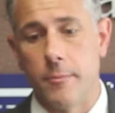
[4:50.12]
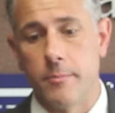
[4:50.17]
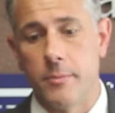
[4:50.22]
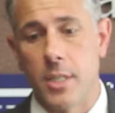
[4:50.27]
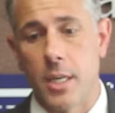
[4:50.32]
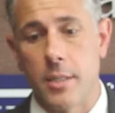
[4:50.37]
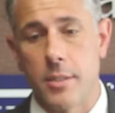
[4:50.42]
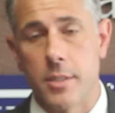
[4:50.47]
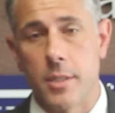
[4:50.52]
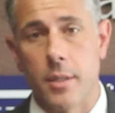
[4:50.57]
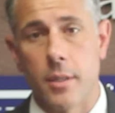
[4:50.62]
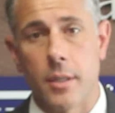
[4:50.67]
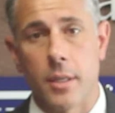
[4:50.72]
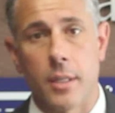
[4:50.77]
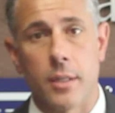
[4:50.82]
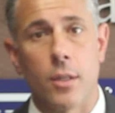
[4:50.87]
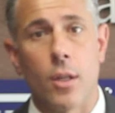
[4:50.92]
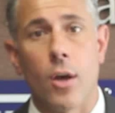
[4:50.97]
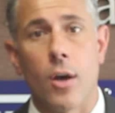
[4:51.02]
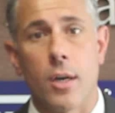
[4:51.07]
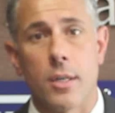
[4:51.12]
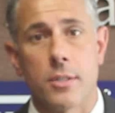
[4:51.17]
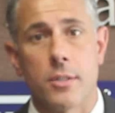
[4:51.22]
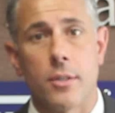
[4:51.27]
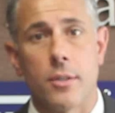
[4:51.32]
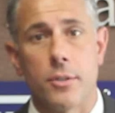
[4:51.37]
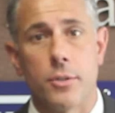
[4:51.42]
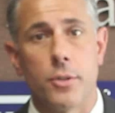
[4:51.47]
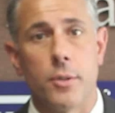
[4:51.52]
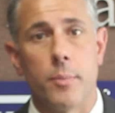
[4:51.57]
debt ceiling and
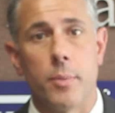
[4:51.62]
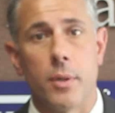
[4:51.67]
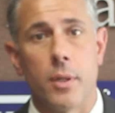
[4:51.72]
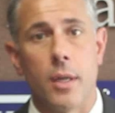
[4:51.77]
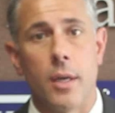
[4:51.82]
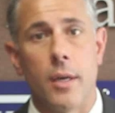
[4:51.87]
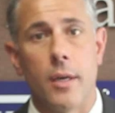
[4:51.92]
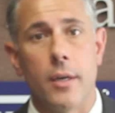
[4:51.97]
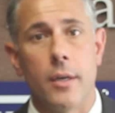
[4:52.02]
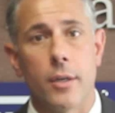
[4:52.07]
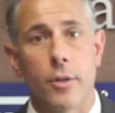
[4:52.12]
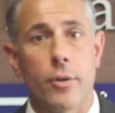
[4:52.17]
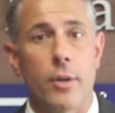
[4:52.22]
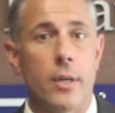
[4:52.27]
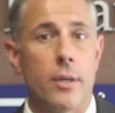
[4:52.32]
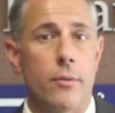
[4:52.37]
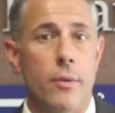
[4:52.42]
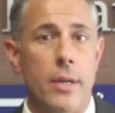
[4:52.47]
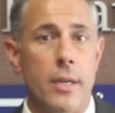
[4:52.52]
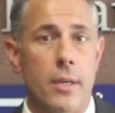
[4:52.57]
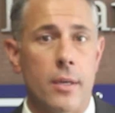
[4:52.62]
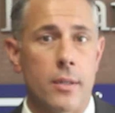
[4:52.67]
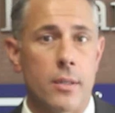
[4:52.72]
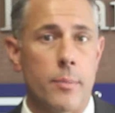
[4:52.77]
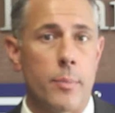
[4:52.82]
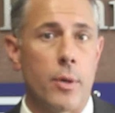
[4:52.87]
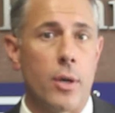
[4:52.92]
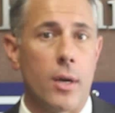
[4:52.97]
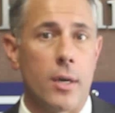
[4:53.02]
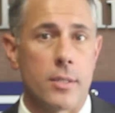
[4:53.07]
lost our AAA credit rating in
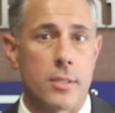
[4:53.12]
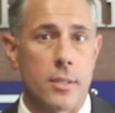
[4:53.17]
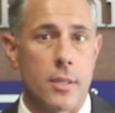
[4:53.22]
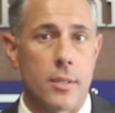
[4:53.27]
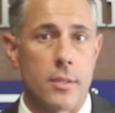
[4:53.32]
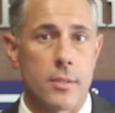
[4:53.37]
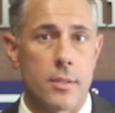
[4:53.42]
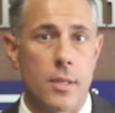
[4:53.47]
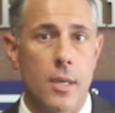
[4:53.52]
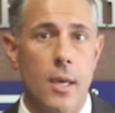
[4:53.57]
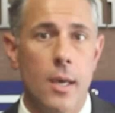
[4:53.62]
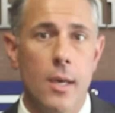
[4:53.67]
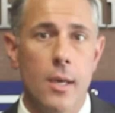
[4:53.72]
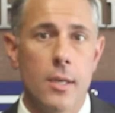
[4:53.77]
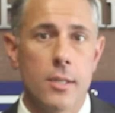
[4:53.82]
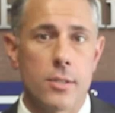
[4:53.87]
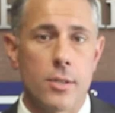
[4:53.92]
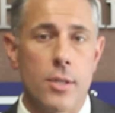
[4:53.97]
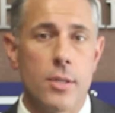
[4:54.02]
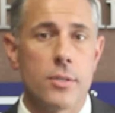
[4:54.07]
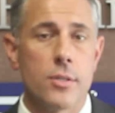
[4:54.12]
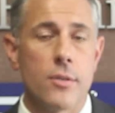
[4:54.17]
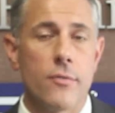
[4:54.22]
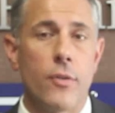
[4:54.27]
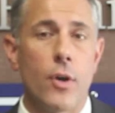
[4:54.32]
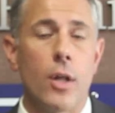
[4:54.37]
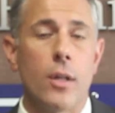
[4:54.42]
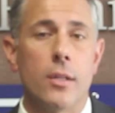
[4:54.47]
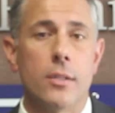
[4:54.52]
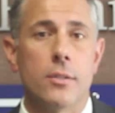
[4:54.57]
the process. So these are
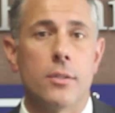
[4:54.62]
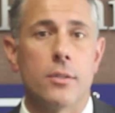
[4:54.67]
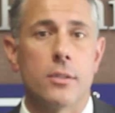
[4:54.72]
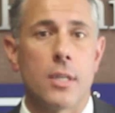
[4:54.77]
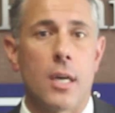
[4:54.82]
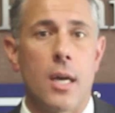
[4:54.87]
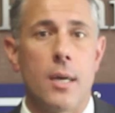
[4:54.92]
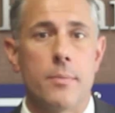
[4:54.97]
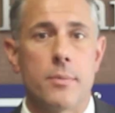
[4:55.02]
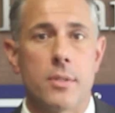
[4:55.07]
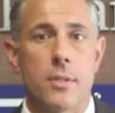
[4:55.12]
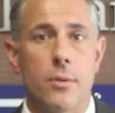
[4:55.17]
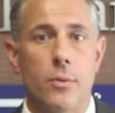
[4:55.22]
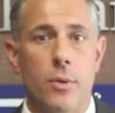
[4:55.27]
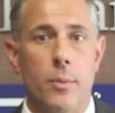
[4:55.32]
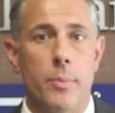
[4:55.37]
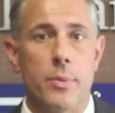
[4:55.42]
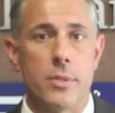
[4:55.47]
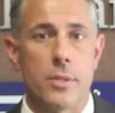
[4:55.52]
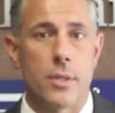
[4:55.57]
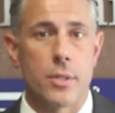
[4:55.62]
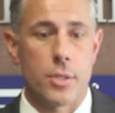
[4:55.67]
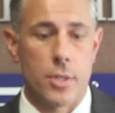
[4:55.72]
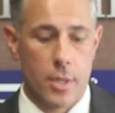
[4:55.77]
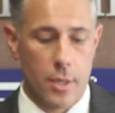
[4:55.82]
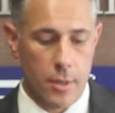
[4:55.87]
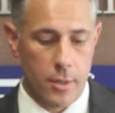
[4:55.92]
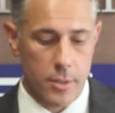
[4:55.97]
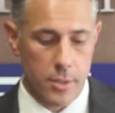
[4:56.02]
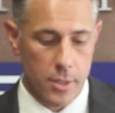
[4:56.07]
volatile times that we're
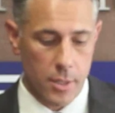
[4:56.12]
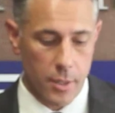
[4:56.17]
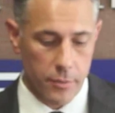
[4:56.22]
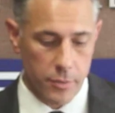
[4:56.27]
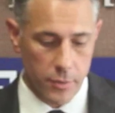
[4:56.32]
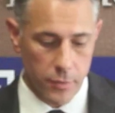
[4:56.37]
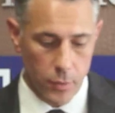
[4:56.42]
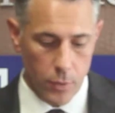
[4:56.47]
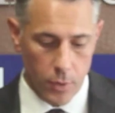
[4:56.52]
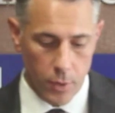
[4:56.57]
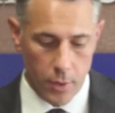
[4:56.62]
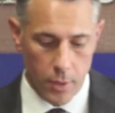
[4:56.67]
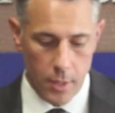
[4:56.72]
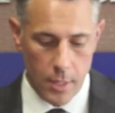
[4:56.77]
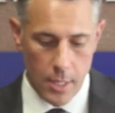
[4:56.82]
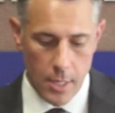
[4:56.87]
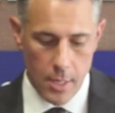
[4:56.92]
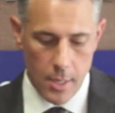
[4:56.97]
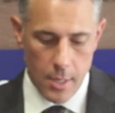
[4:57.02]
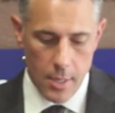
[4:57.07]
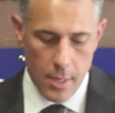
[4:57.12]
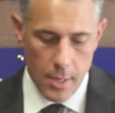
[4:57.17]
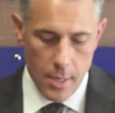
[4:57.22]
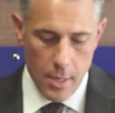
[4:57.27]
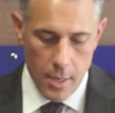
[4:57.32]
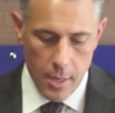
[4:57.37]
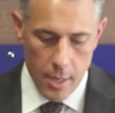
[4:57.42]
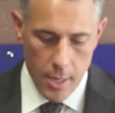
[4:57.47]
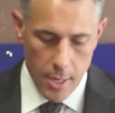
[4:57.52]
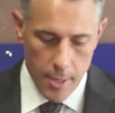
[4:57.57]
positioning ourselves for.
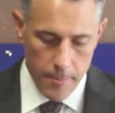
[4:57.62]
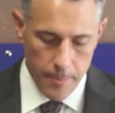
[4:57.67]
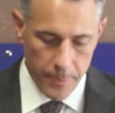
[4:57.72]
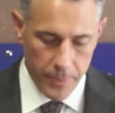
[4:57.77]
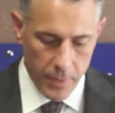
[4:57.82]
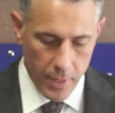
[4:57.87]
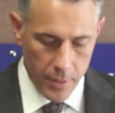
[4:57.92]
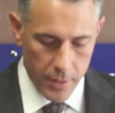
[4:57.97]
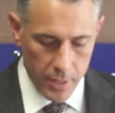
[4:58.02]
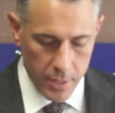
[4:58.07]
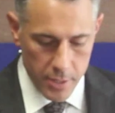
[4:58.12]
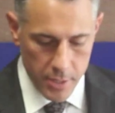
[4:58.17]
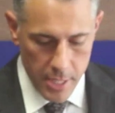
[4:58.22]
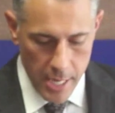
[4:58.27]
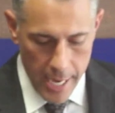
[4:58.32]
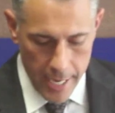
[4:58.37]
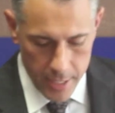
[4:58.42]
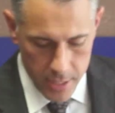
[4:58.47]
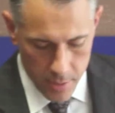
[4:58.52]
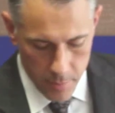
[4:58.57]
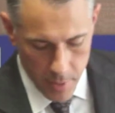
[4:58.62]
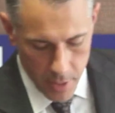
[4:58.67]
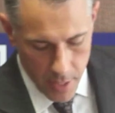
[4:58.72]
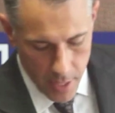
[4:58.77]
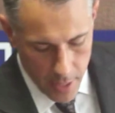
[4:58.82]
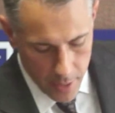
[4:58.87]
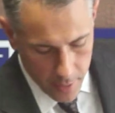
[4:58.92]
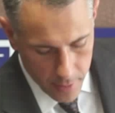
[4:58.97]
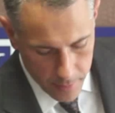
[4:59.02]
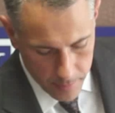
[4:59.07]
This
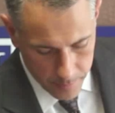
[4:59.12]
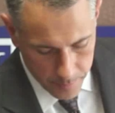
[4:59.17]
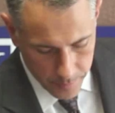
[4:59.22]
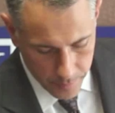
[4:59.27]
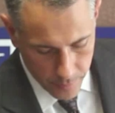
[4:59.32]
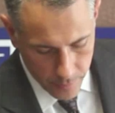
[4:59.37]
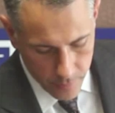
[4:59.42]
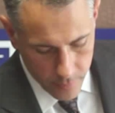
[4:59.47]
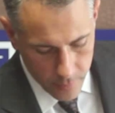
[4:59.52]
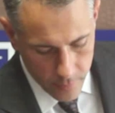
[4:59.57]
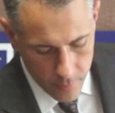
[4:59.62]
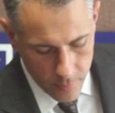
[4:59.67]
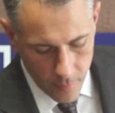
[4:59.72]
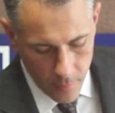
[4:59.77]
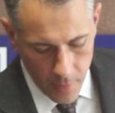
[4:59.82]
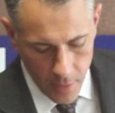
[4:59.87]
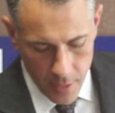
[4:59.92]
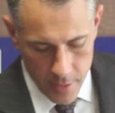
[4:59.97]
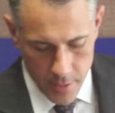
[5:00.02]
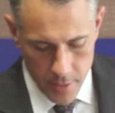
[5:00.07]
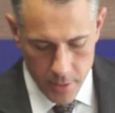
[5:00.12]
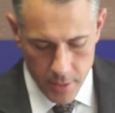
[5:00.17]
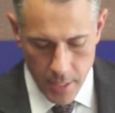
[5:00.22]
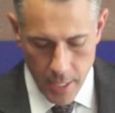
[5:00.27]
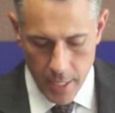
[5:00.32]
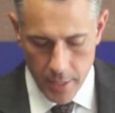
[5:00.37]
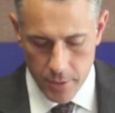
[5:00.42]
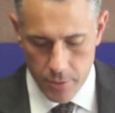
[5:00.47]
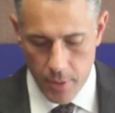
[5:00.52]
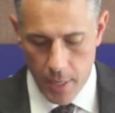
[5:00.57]
Taxamageddon as it
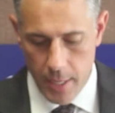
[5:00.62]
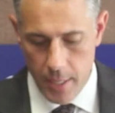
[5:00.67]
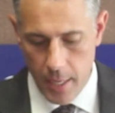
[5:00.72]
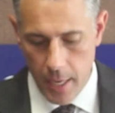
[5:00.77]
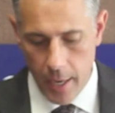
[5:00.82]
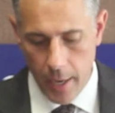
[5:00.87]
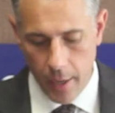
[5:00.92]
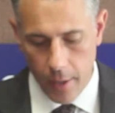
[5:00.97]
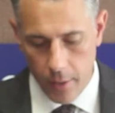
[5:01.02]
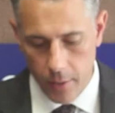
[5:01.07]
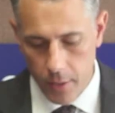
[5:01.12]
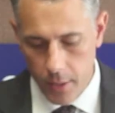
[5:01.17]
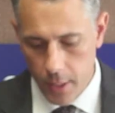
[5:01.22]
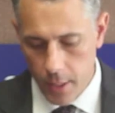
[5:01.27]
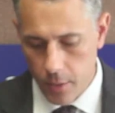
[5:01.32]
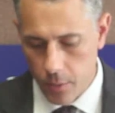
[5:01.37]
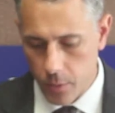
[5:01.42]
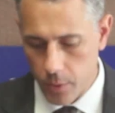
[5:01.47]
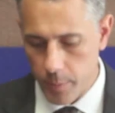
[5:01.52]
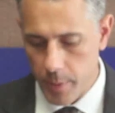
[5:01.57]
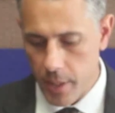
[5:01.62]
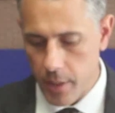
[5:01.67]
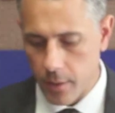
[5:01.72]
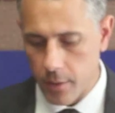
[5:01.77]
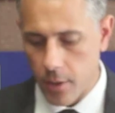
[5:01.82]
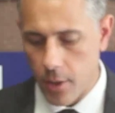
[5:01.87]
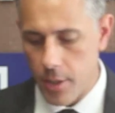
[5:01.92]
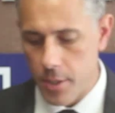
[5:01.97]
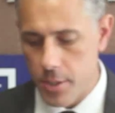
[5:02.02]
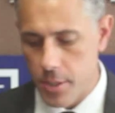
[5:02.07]
stands right now, will be the
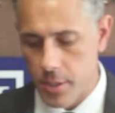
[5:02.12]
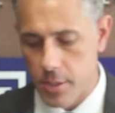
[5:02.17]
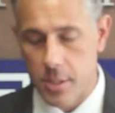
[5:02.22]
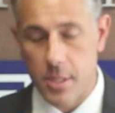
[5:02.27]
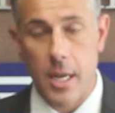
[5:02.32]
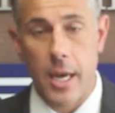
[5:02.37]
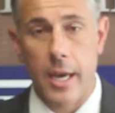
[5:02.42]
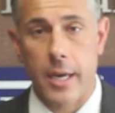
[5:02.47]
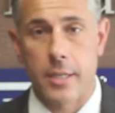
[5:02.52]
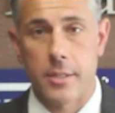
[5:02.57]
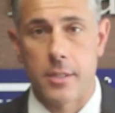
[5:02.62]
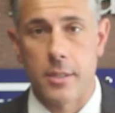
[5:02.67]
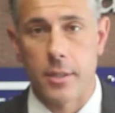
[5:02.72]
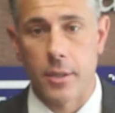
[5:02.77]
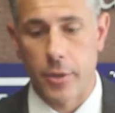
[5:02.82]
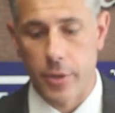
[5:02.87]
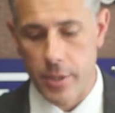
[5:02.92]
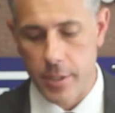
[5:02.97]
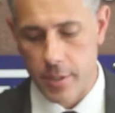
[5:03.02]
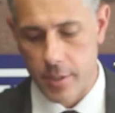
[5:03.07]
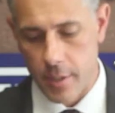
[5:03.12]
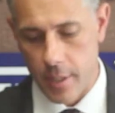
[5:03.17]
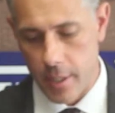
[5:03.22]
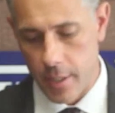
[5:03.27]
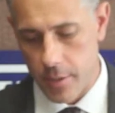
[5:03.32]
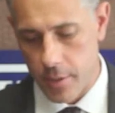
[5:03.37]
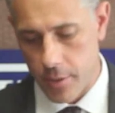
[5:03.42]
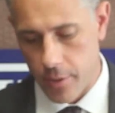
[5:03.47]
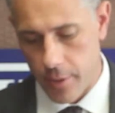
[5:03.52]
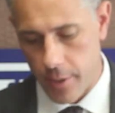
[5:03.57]
largest tax increase in
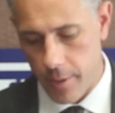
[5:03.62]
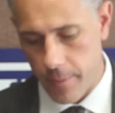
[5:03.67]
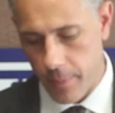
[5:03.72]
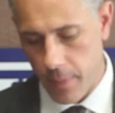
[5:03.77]
history.